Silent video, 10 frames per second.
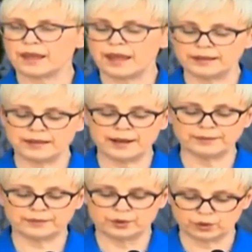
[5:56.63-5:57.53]

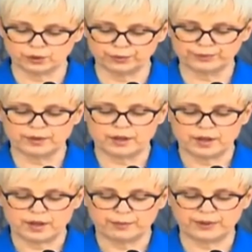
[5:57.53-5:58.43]
Kenya, too,
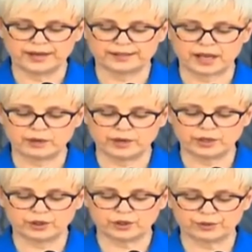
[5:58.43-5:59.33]
brings a
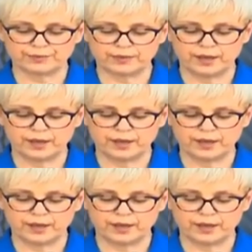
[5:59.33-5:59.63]
rich,